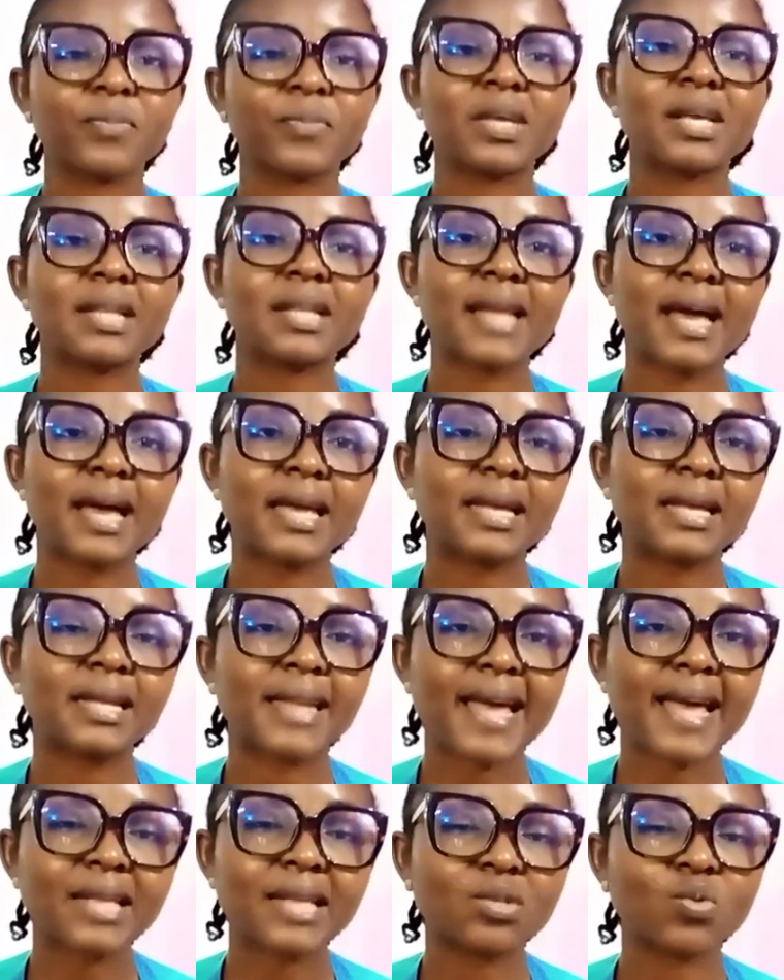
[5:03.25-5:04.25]
either a
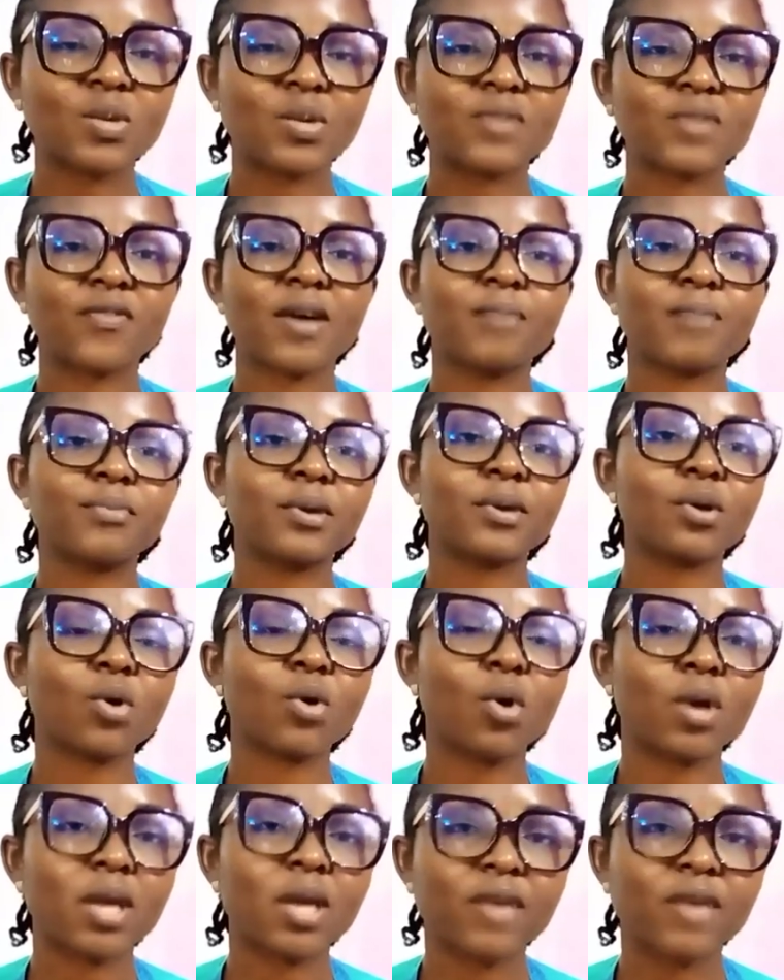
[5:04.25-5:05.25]
lightweight fabric
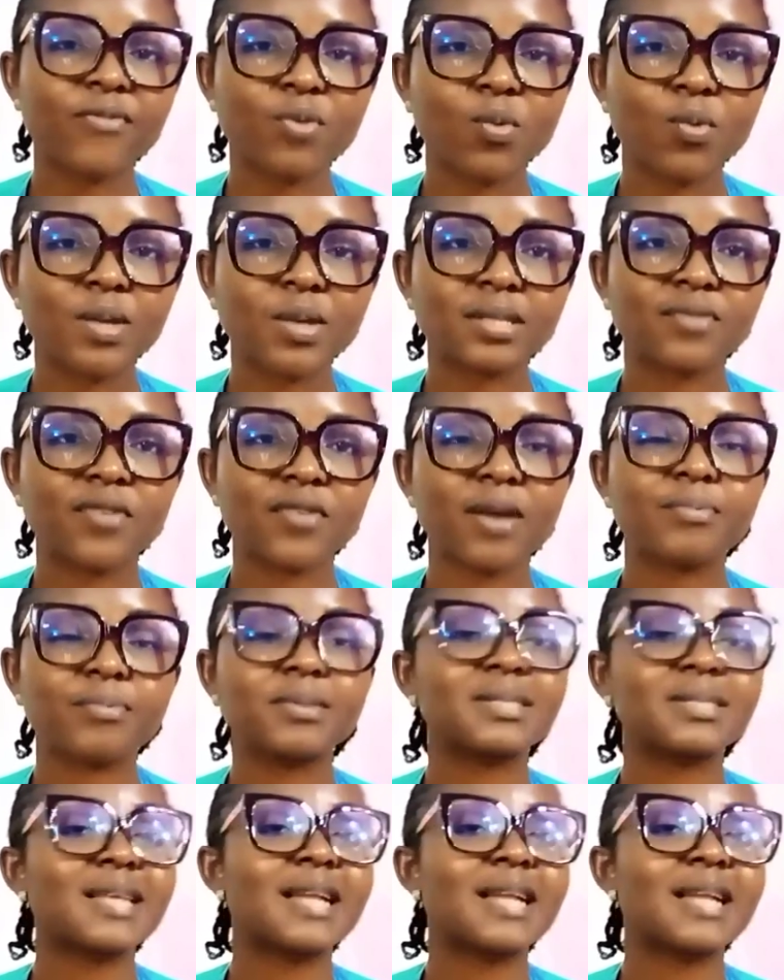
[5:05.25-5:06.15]
or a heavyweight fabric.